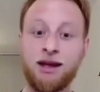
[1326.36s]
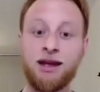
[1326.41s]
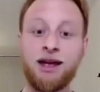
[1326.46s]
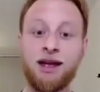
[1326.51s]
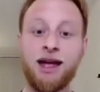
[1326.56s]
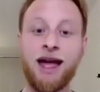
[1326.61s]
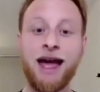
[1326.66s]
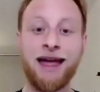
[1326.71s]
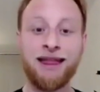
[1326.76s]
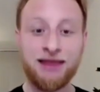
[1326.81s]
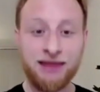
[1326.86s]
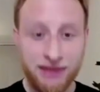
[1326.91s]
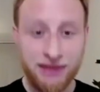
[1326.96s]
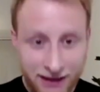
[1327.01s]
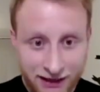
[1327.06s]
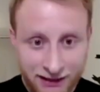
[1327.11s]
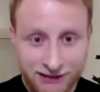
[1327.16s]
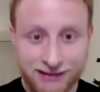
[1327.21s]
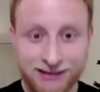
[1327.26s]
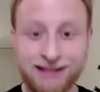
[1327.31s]
And
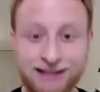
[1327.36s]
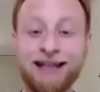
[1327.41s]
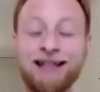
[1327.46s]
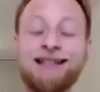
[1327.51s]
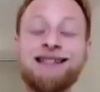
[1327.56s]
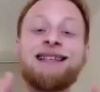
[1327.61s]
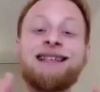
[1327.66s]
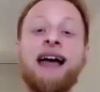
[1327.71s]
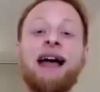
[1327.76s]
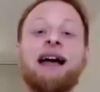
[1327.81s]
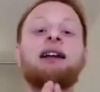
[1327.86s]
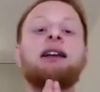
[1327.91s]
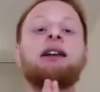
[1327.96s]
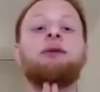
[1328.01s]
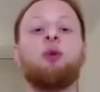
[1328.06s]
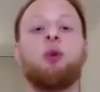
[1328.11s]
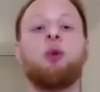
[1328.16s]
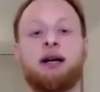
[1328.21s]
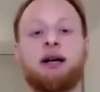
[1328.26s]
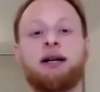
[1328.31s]
this is exactly
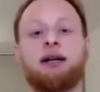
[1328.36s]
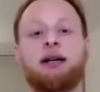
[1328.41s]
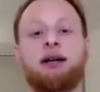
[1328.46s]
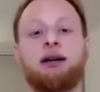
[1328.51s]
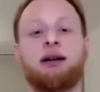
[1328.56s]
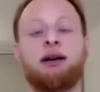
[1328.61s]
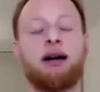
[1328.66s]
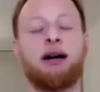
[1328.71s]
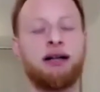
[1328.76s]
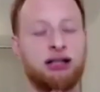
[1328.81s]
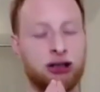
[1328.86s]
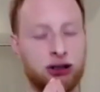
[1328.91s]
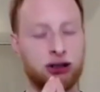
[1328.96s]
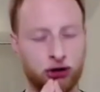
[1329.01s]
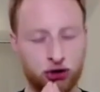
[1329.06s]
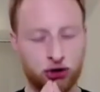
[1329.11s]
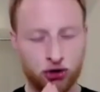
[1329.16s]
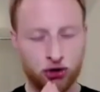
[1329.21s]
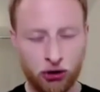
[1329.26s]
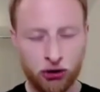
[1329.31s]
why I
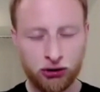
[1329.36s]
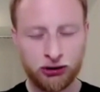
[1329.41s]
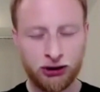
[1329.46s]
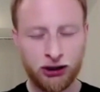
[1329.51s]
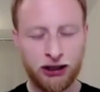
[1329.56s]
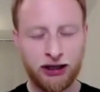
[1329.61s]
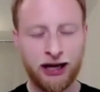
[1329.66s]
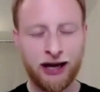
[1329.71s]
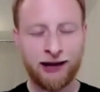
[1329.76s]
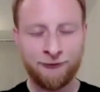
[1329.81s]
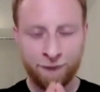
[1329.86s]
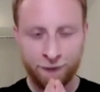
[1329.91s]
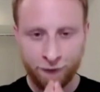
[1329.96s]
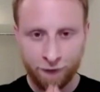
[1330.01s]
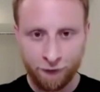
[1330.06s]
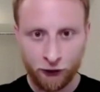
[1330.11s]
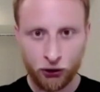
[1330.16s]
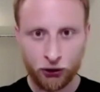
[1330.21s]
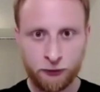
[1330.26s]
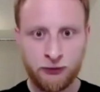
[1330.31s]
strongly and
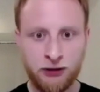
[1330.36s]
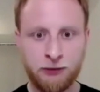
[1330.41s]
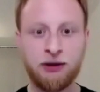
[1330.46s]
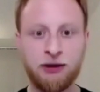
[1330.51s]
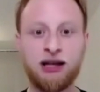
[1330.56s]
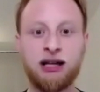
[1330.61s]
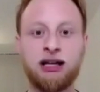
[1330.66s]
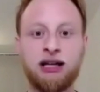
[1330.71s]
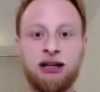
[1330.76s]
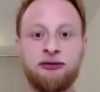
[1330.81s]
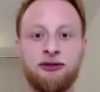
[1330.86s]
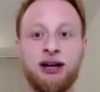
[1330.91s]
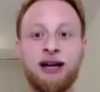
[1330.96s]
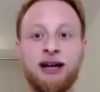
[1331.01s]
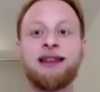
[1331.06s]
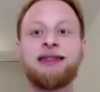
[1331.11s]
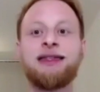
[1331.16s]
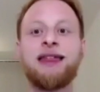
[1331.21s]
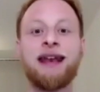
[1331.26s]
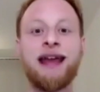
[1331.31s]
firmly believe
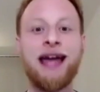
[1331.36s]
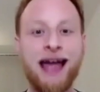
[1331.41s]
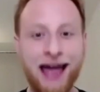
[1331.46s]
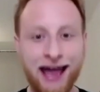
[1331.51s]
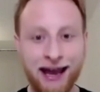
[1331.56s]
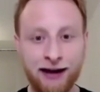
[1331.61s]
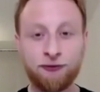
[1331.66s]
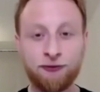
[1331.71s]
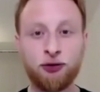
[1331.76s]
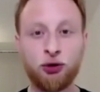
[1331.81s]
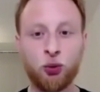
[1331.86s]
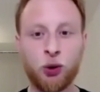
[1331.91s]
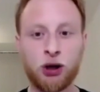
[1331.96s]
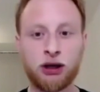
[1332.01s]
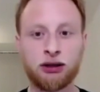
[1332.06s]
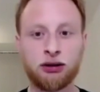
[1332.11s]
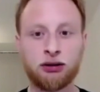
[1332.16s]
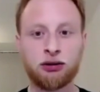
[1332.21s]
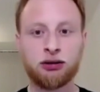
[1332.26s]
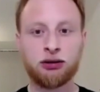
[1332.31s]
that
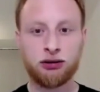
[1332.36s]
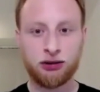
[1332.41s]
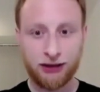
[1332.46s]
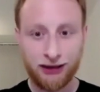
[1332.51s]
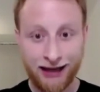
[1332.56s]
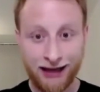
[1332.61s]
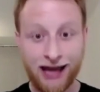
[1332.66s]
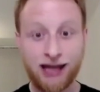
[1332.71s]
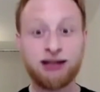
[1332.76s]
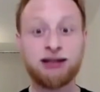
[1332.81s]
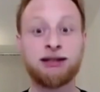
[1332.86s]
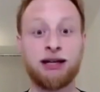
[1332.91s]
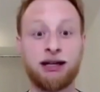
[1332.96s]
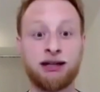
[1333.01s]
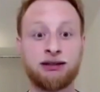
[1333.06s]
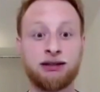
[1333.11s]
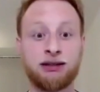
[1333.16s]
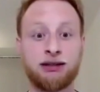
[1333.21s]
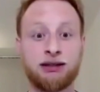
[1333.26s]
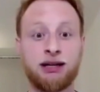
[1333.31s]
everyone can
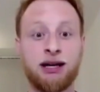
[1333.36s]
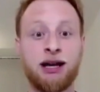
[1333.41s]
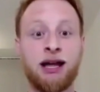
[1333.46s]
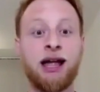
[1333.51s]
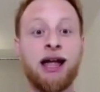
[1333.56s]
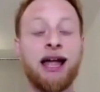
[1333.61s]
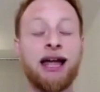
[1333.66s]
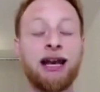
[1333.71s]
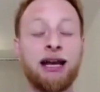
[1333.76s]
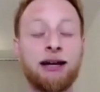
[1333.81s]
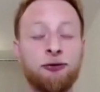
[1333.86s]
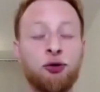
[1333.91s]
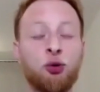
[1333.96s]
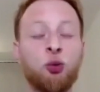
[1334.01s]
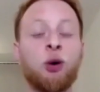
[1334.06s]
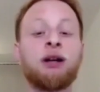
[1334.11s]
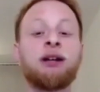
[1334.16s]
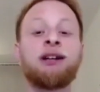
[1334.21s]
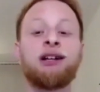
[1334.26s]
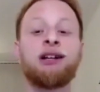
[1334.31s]
dance and
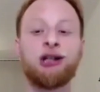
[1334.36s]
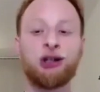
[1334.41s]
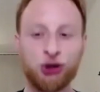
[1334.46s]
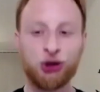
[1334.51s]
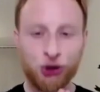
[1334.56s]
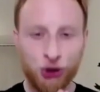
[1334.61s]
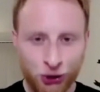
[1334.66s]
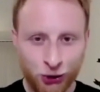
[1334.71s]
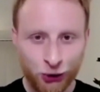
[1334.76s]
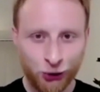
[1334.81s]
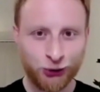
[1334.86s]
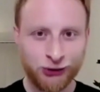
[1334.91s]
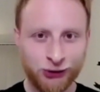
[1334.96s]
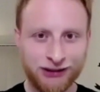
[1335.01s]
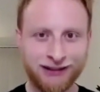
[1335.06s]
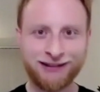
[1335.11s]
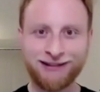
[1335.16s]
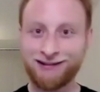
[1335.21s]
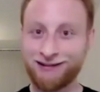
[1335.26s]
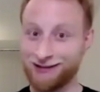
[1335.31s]
everyone should
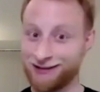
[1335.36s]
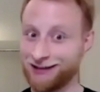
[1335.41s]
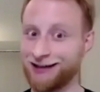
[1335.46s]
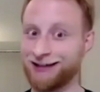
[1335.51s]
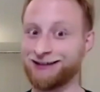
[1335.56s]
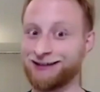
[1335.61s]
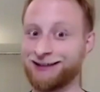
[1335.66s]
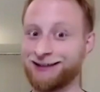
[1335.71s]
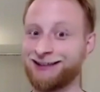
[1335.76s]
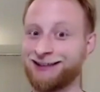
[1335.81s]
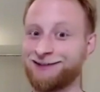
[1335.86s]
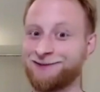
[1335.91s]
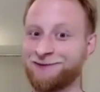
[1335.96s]
dance.